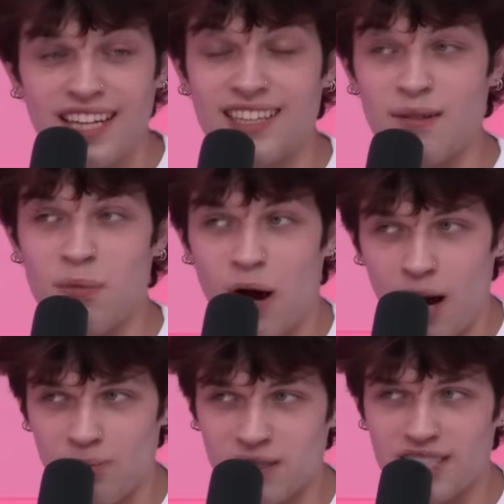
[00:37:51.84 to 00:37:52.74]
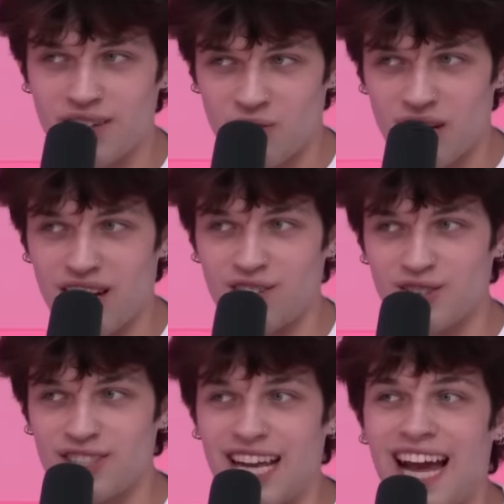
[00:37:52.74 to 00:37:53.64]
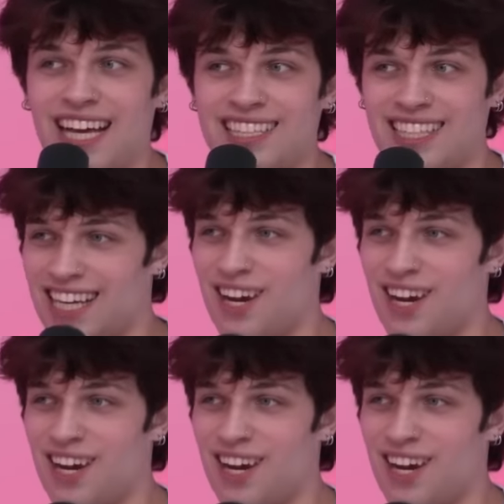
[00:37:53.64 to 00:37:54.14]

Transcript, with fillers: that pop into different colors. Wait,